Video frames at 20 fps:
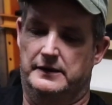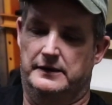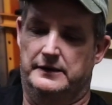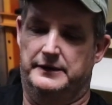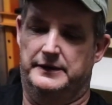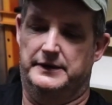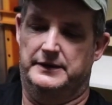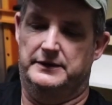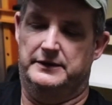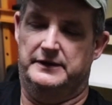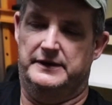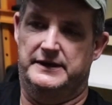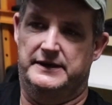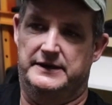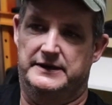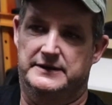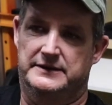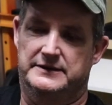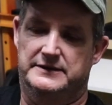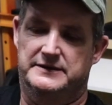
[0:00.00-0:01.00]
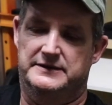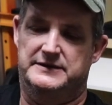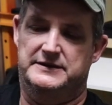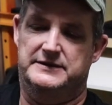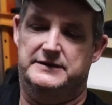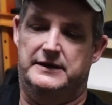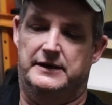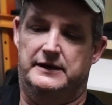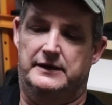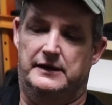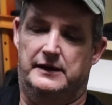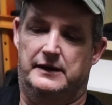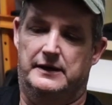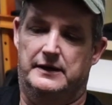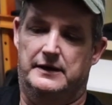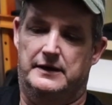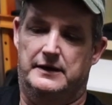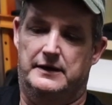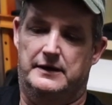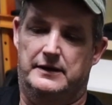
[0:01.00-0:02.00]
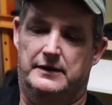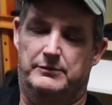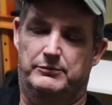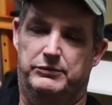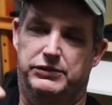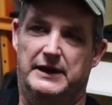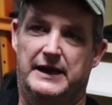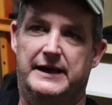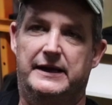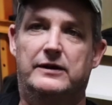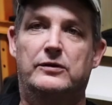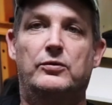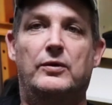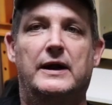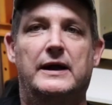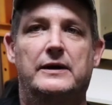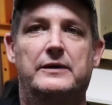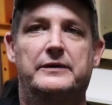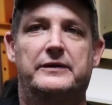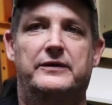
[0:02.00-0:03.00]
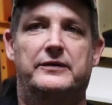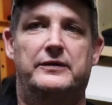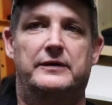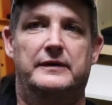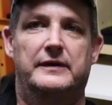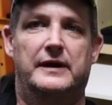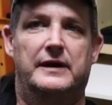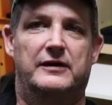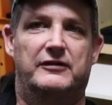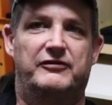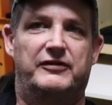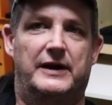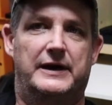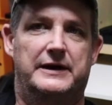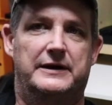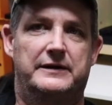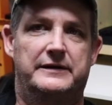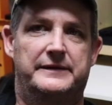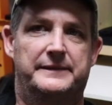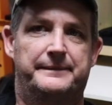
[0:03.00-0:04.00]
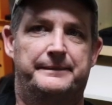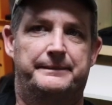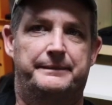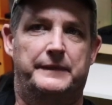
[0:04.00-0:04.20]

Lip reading: There is blank rounds that are fired,